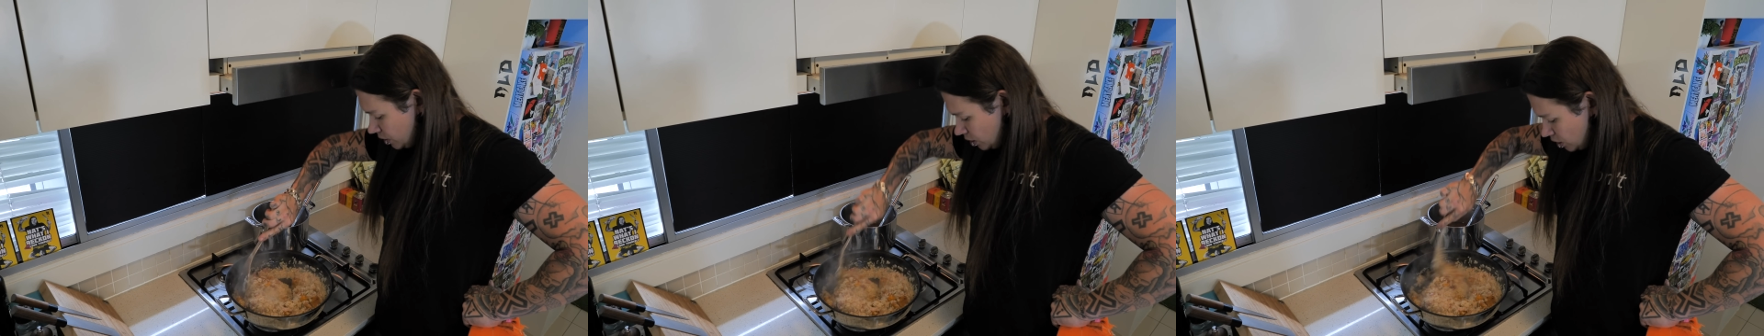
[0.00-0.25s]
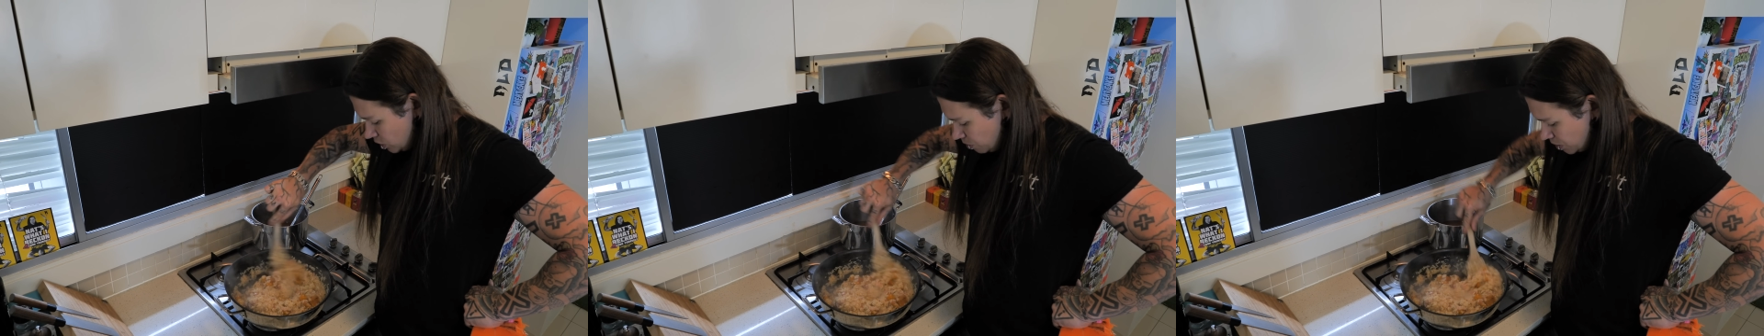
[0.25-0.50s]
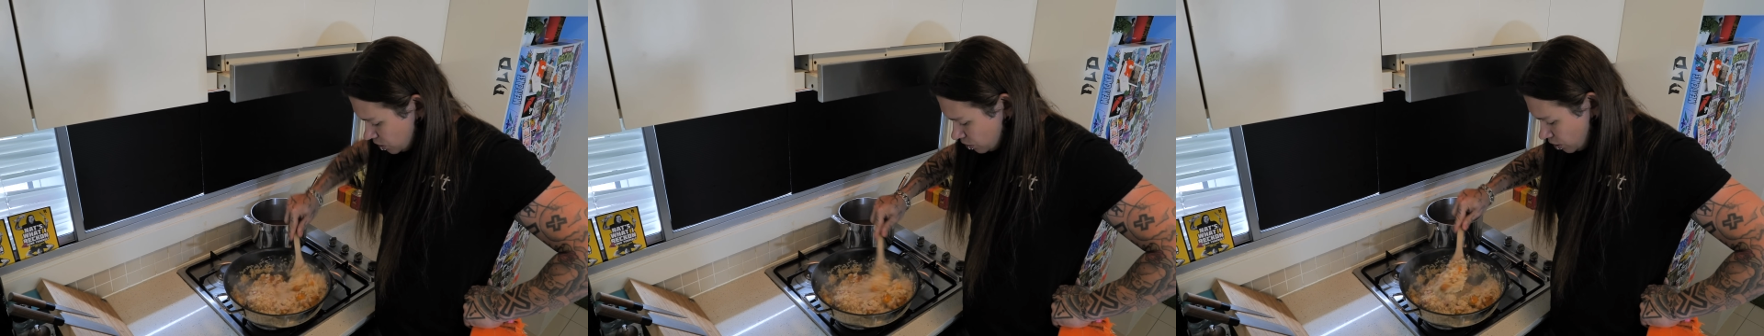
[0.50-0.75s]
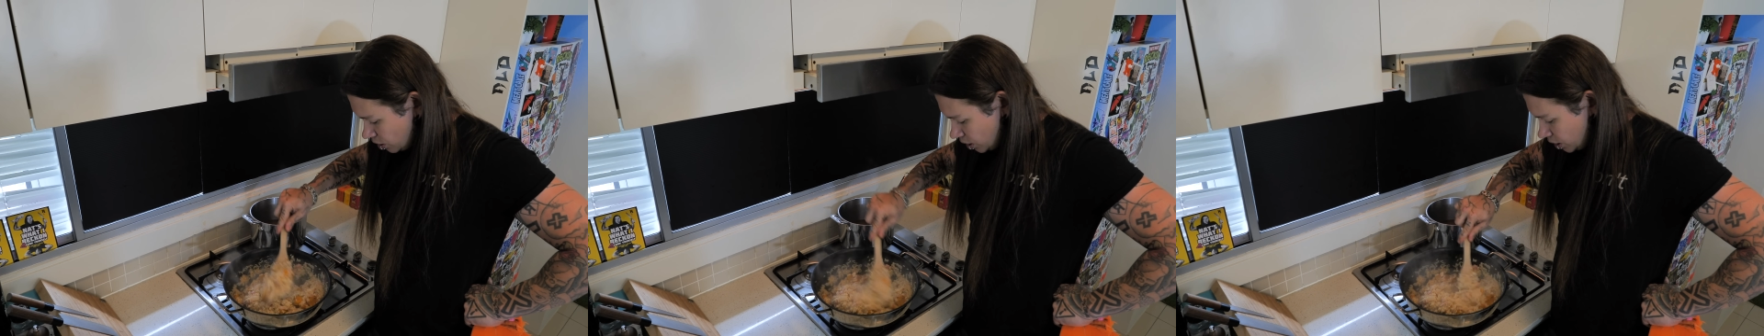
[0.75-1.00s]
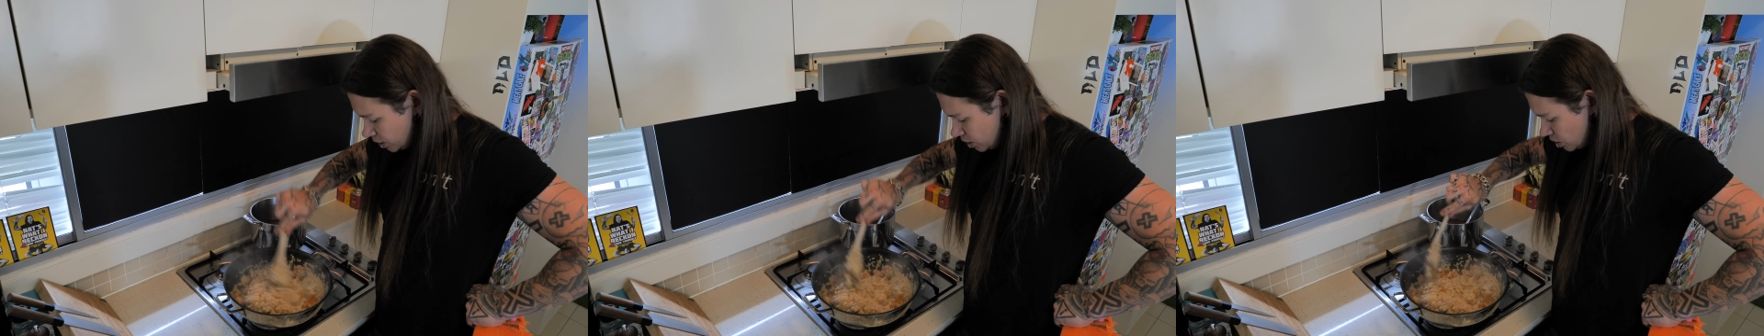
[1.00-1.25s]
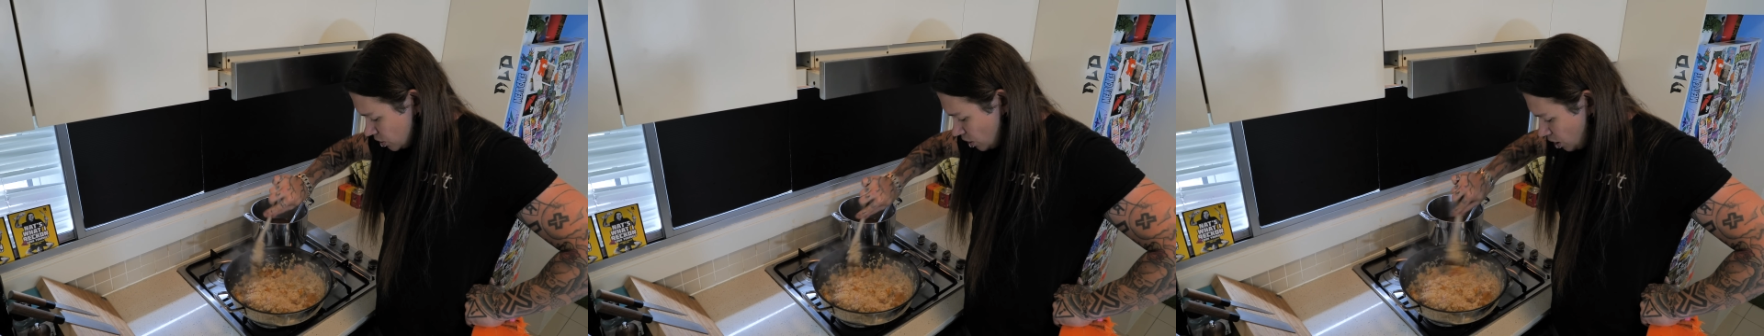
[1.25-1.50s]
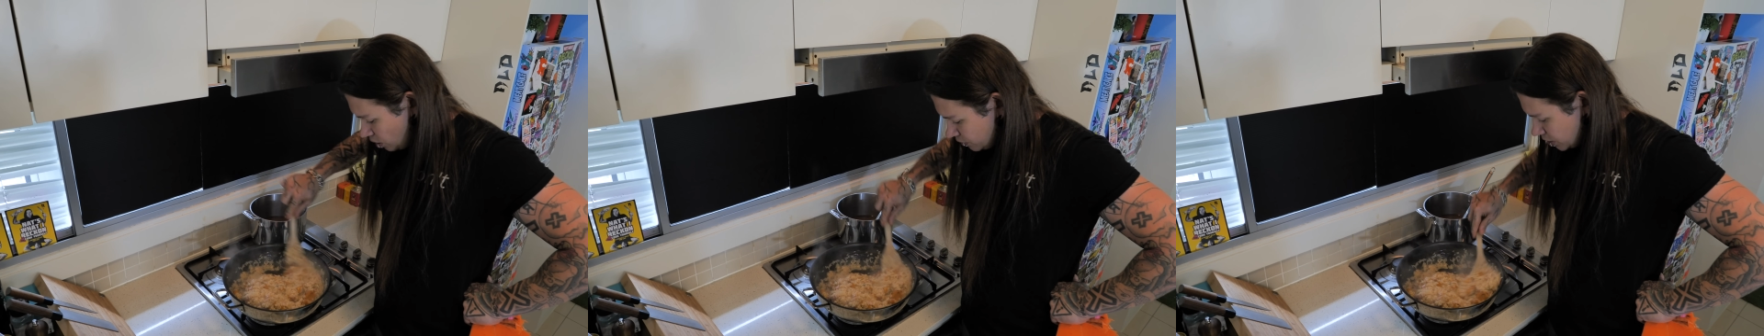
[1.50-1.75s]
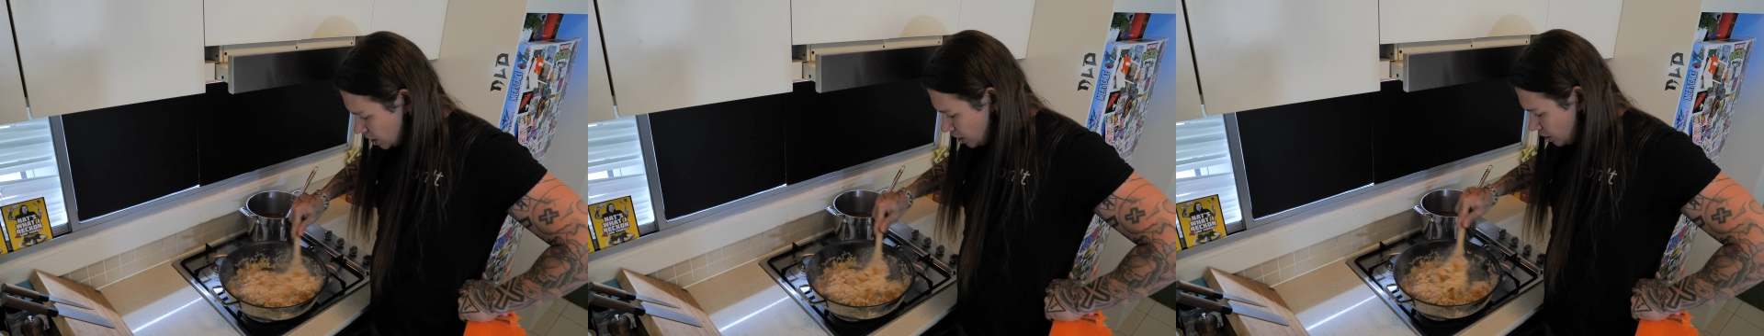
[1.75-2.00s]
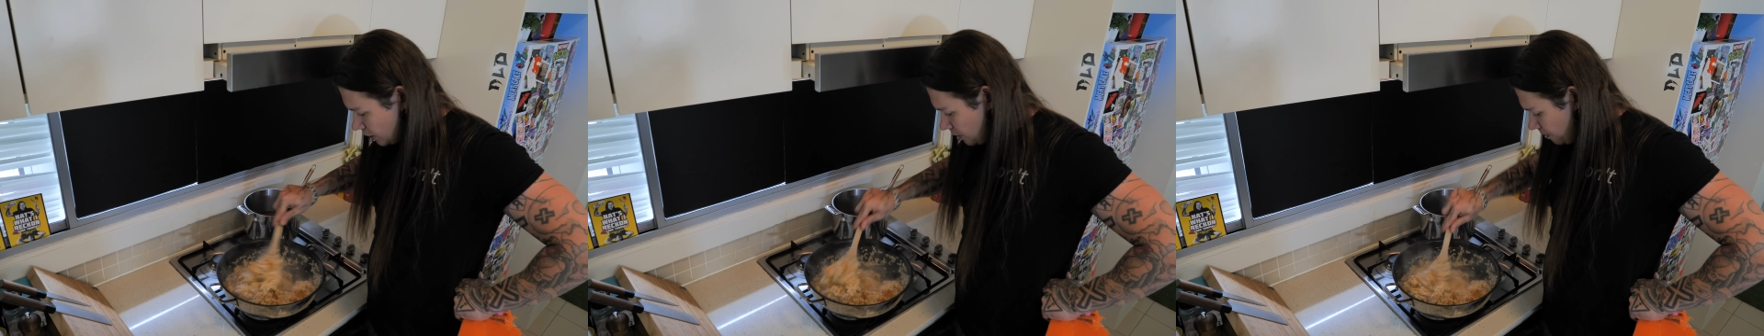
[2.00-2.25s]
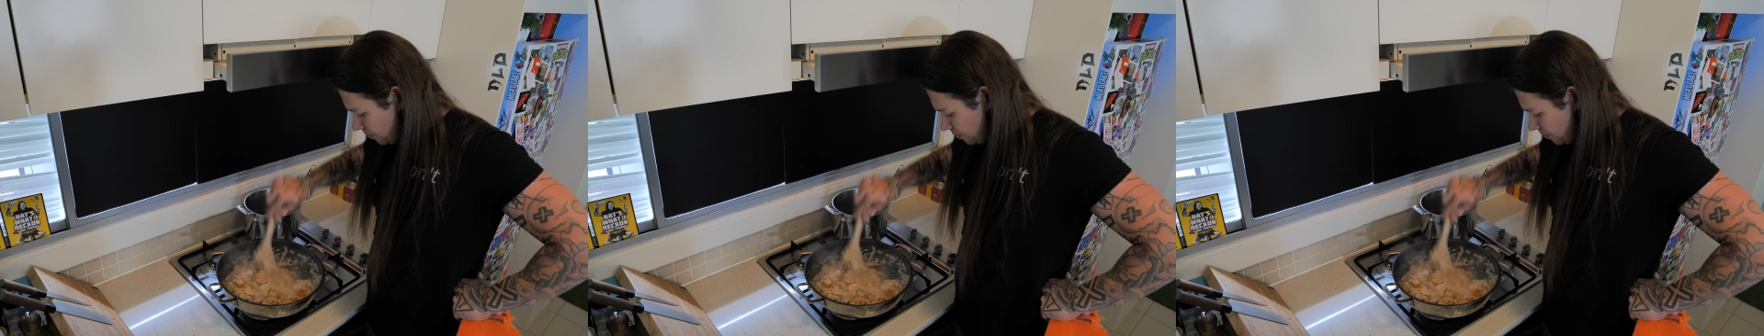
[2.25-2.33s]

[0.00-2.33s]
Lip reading: Now these bits will likely dissolve slowly